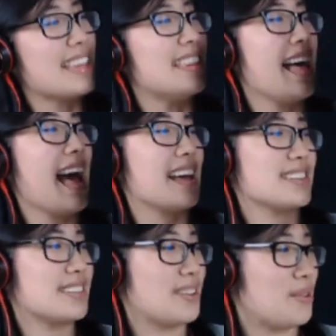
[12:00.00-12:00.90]
That
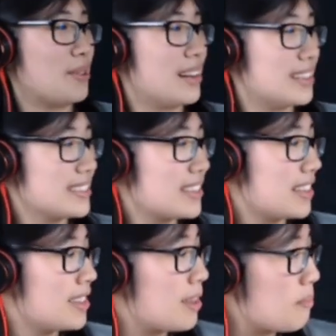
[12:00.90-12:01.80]
was
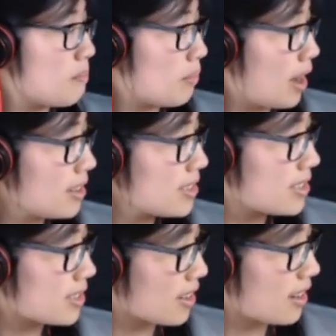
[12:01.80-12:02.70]
the
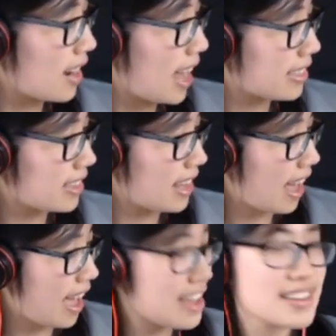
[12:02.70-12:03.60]
monster at the
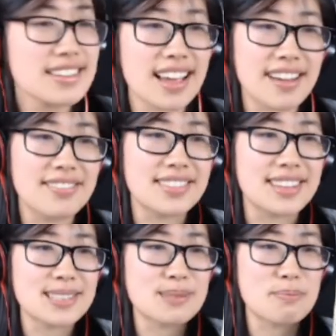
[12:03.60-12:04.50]
end of
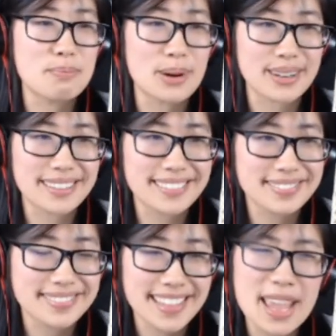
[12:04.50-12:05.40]
this book.
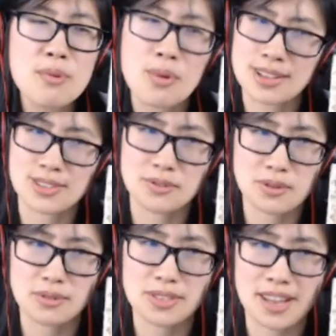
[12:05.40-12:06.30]
It wasn't
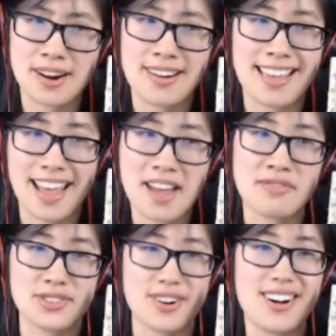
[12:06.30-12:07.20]
so scary
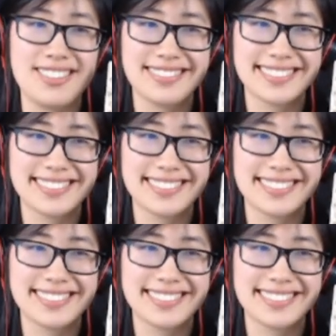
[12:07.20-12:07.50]
after all.